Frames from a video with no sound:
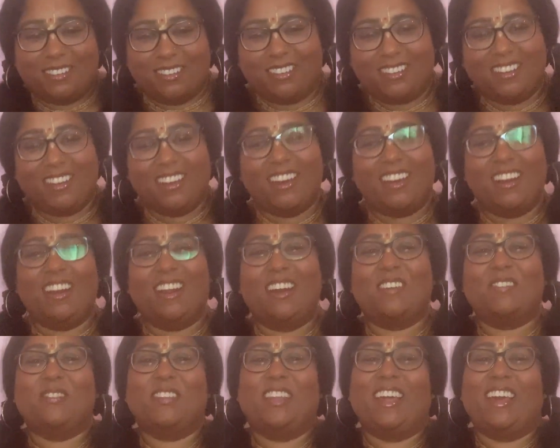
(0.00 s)

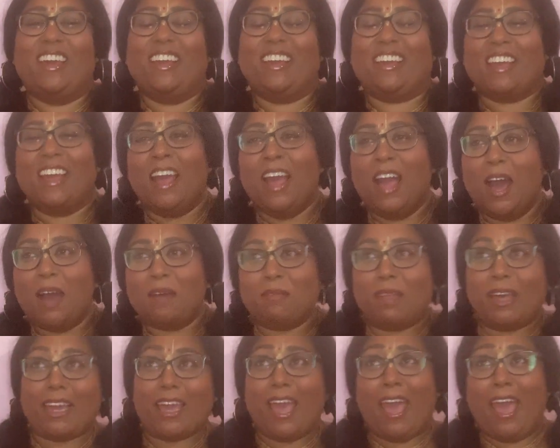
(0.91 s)
like, I'm
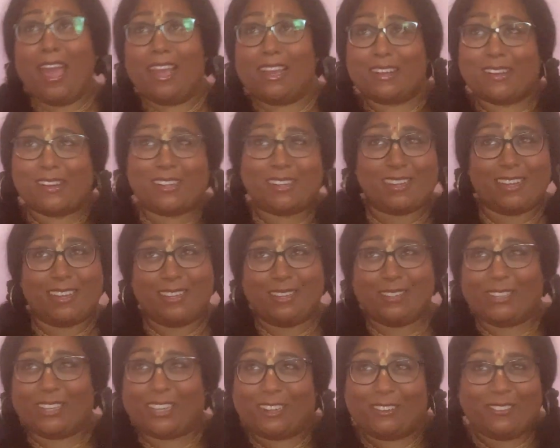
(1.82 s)
like, hey, Krishna,
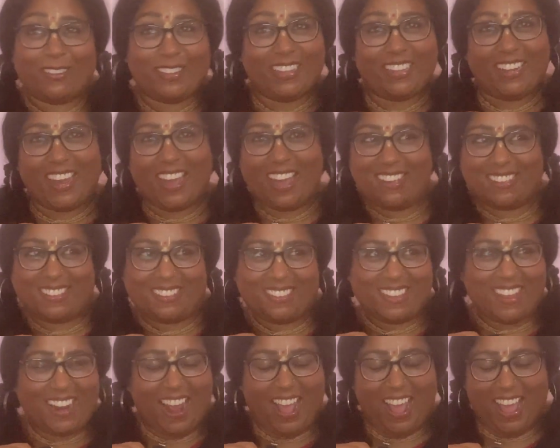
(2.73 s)
you looking
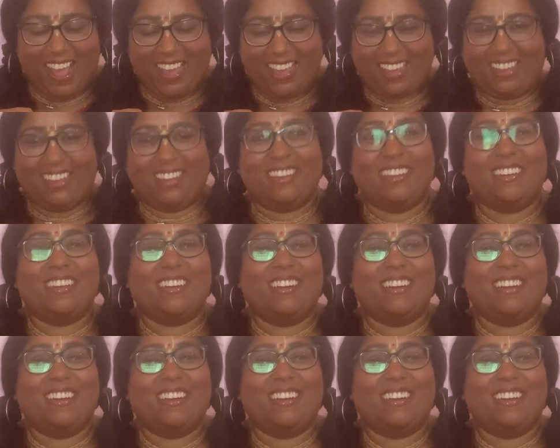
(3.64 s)
really